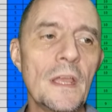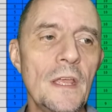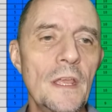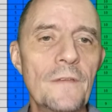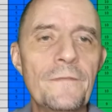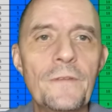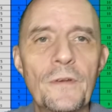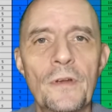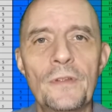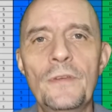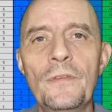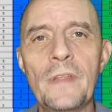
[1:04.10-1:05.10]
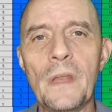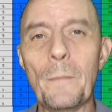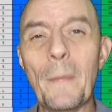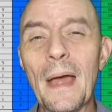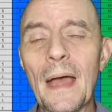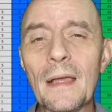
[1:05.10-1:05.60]
If you're using a
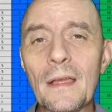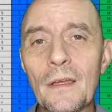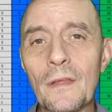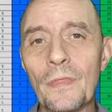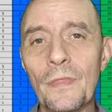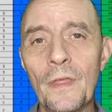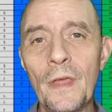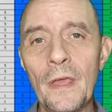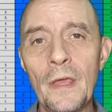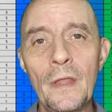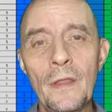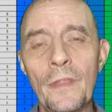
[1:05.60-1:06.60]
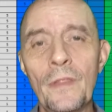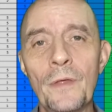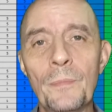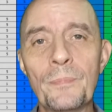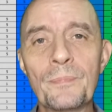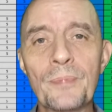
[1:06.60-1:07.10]
Mac, then
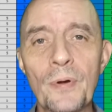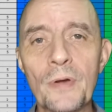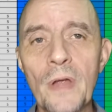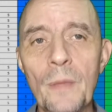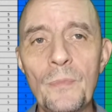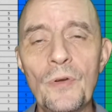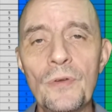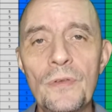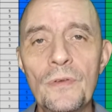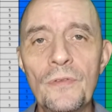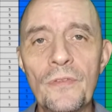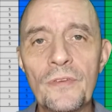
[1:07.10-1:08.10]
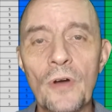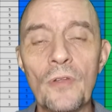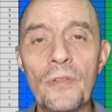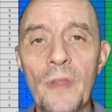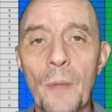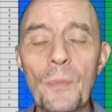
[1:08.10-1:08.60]
the program you'll use is
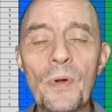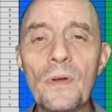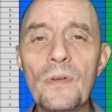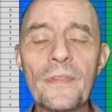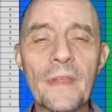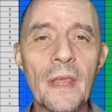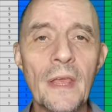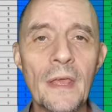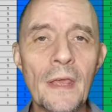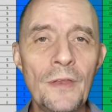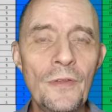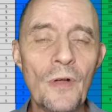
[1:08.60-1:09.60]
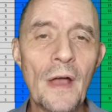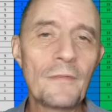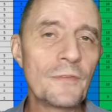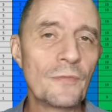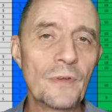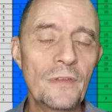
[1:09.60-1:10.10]
called Numbers, and you'll have
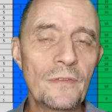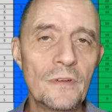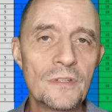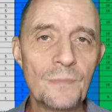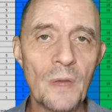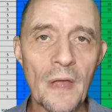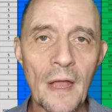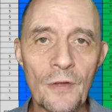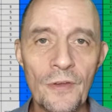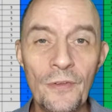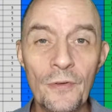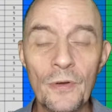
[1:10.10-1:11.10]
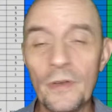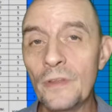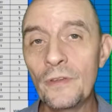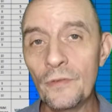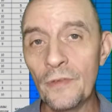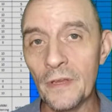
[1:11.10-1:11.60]
to research about how to do it
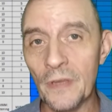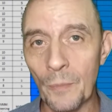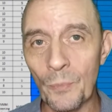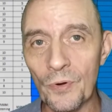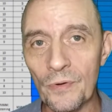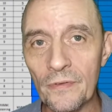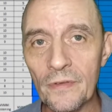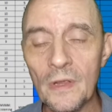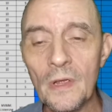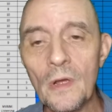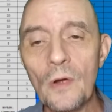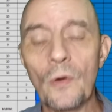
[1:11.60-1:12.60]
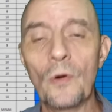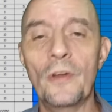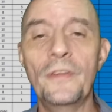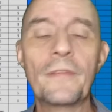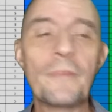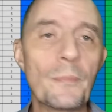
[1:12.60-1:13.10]
using Numbers. Or a
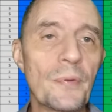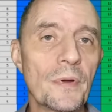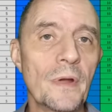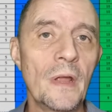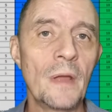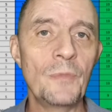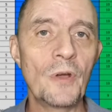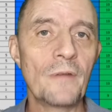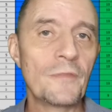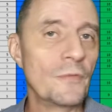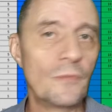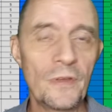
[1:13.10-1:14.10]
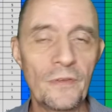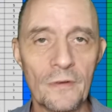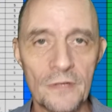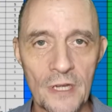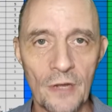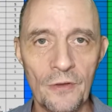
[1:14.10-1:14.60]
different program, you'll have to
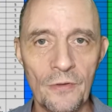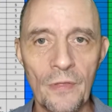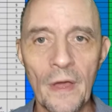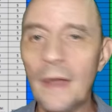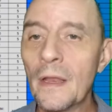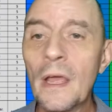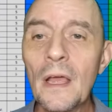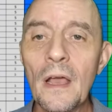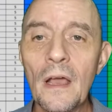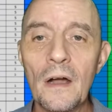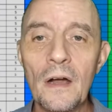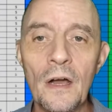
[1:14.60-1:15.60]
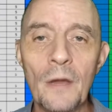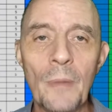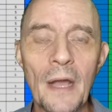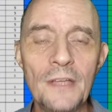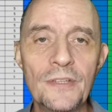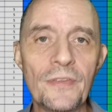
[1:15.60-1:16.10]
research how to do that.
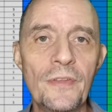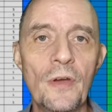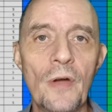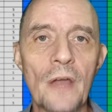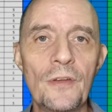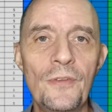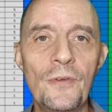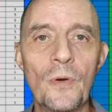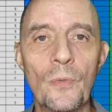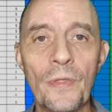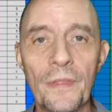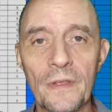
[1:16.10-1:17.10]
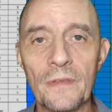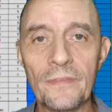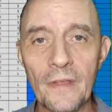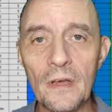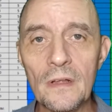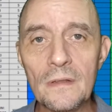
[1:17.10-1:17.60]
I just know how to do it with
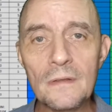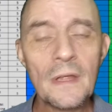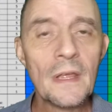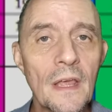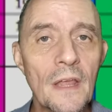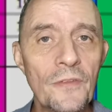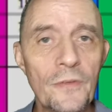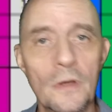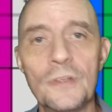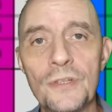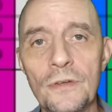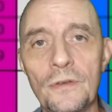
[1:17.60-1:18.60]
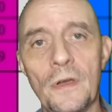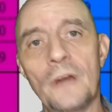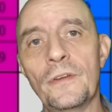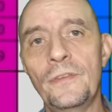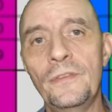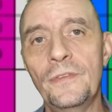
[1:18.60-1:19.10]
Excel, and so I'll show you how
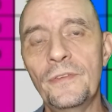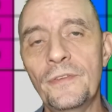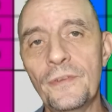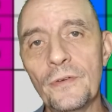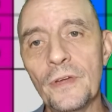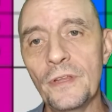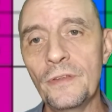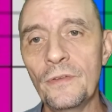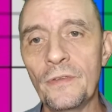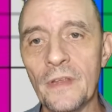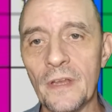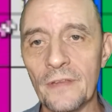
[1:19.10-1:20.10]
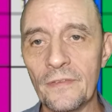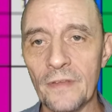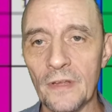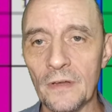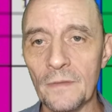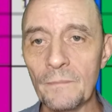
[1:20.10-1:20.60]
to do it using
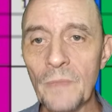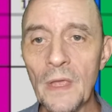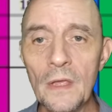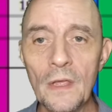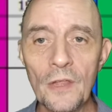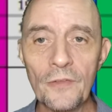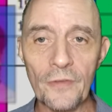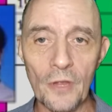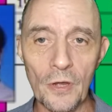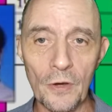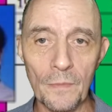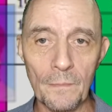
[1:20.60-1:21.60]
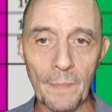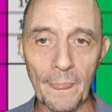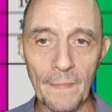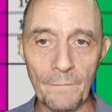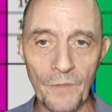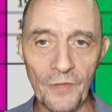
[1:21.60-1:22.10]
Excel. So
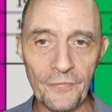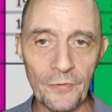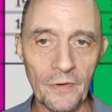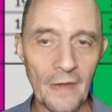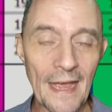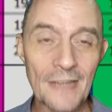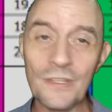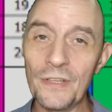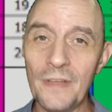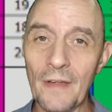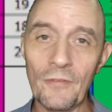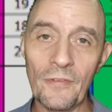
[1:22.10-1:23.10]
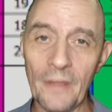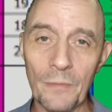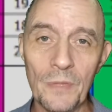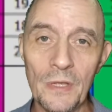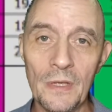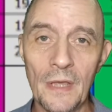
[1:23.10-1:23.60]
this student actually never
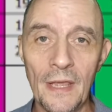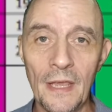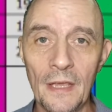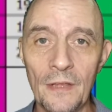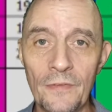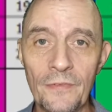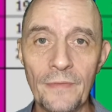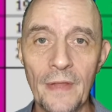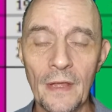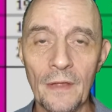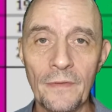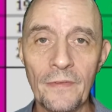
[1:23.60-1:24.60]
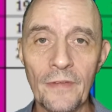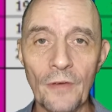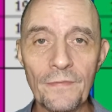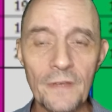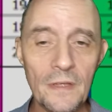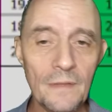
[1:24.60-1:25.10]
sent me a
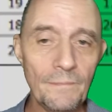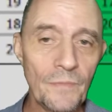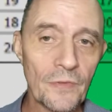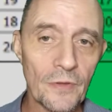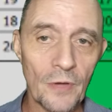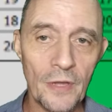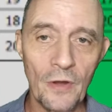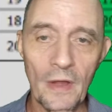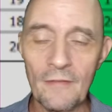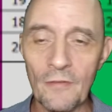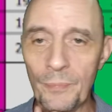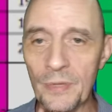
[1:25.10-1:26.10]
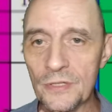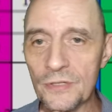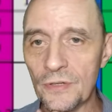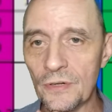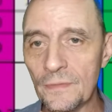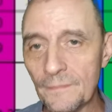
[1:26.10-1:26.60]
selfie, so I don't have a
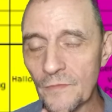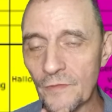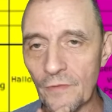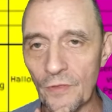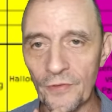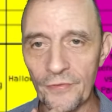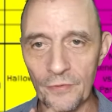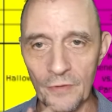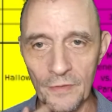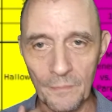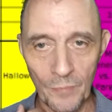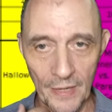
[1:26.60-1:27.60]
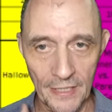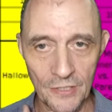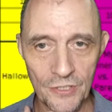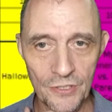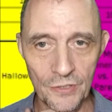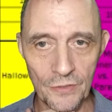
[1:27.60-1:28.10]
picture for the student, but I can
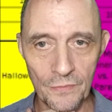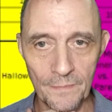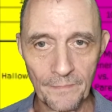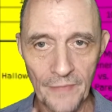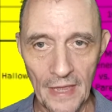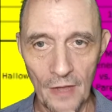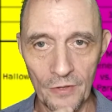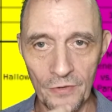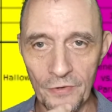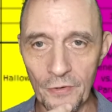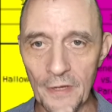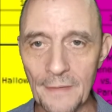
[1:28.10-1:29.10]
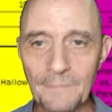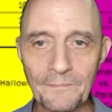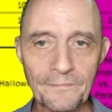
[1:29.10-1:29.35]
show you how you do it.